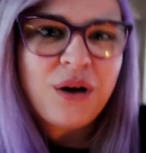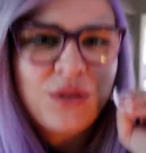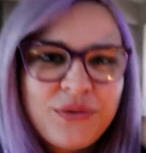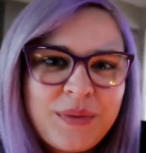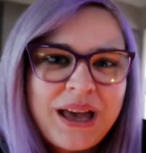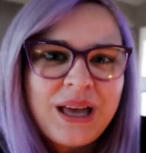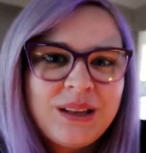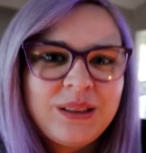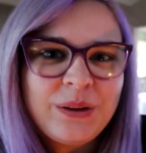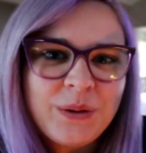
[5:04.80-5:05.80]
all of
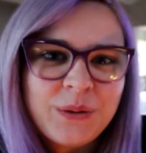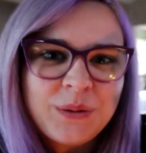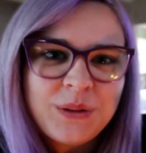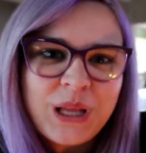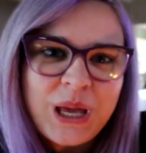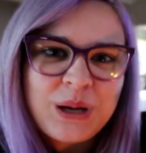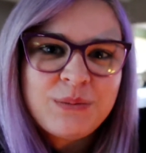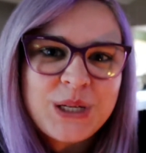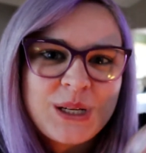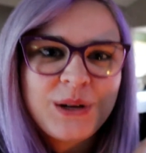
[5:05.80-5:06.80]
my little
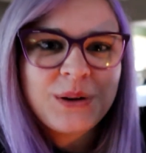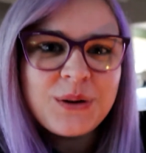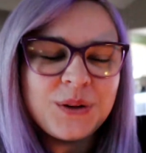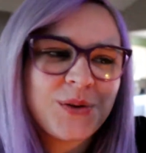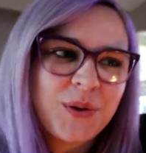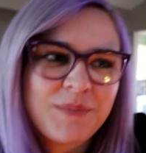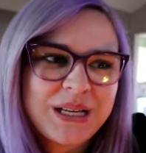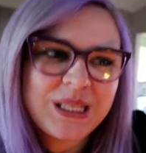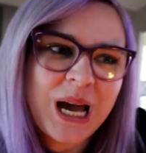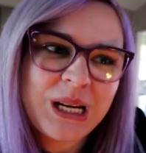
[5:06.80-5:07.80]
like materials from
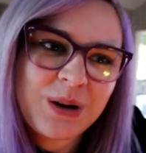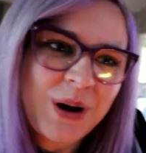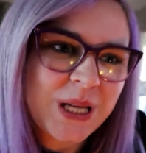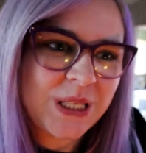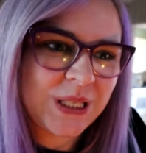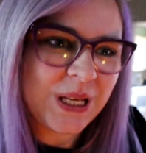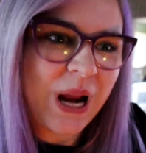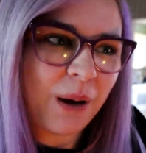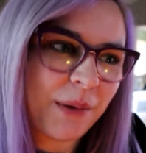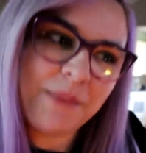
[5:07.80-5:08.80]
my side quests, and
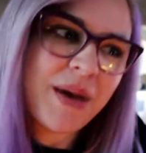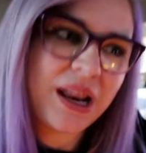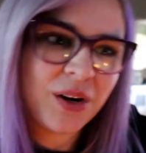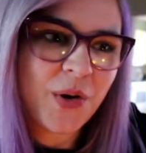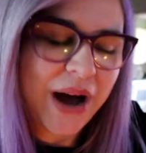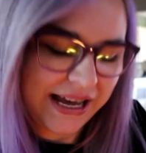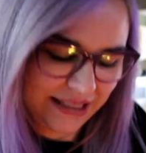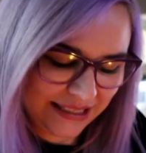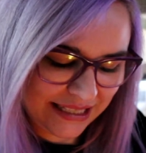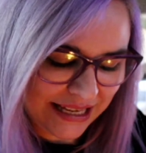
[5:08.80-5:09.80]
now my main
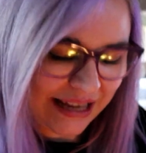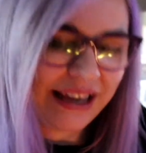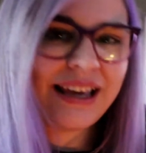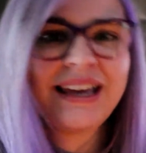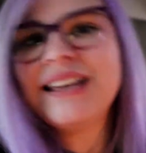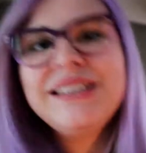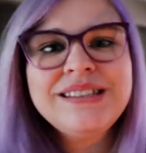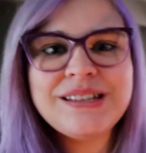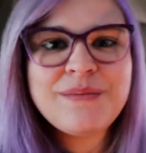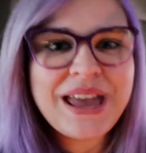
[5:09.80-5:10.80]
quest
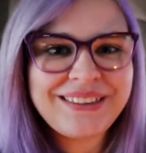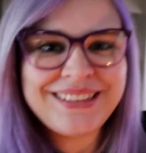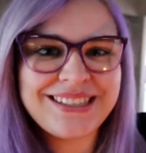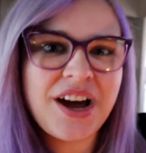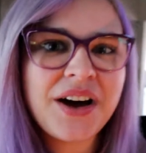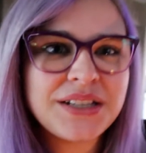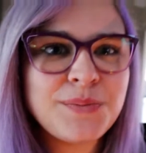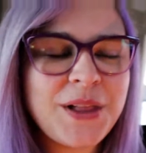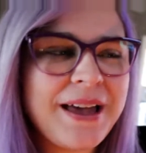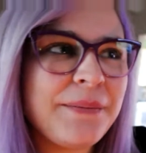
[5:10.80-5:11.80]
is to make this
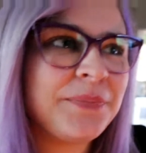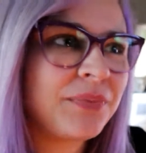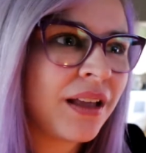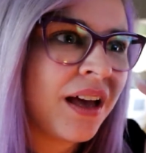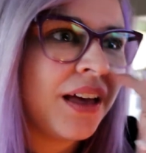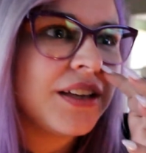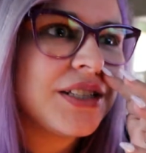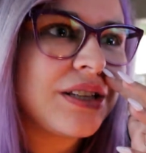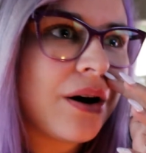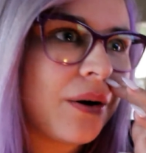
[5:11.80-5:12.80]
cosplay.
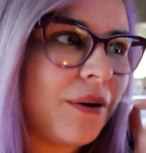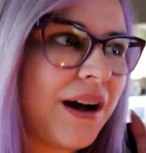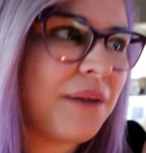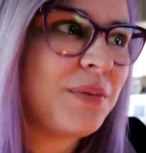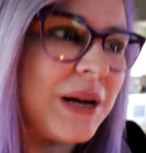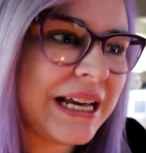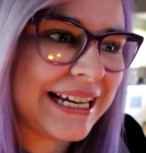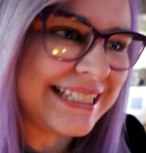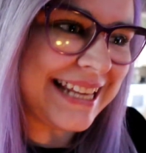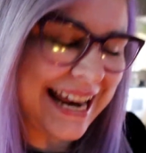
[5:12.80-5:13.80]
So I'm pretty
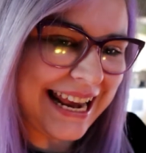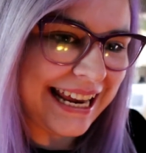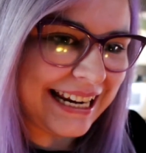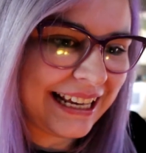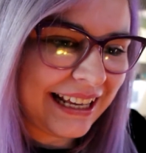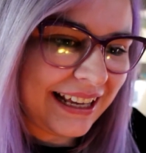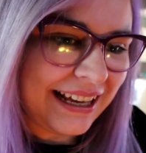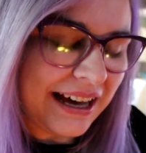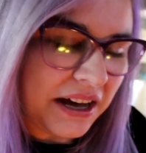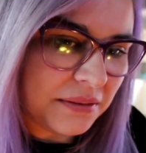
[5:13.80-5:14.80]
excited
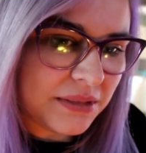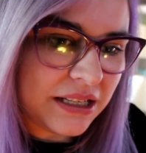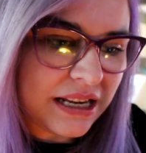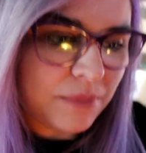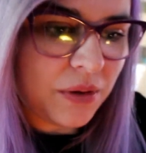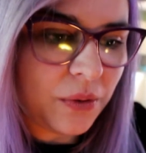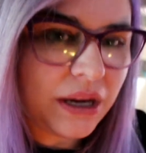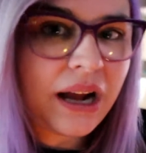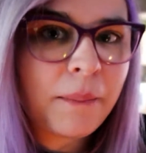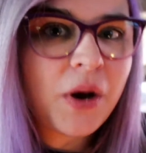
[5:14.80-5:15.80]
to debut
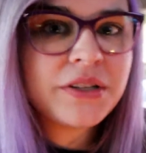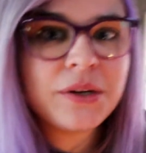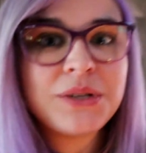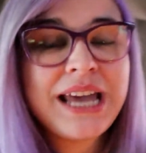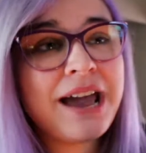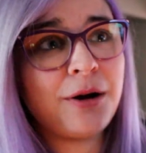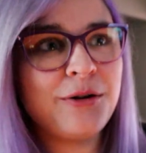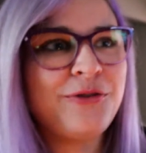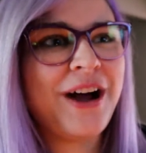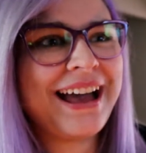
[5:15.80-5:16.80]
it. I'm also
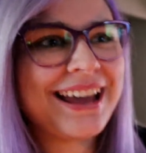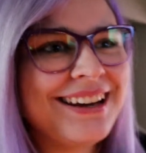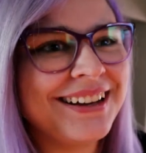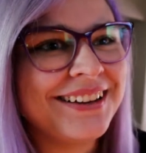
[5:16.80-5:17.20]
terrified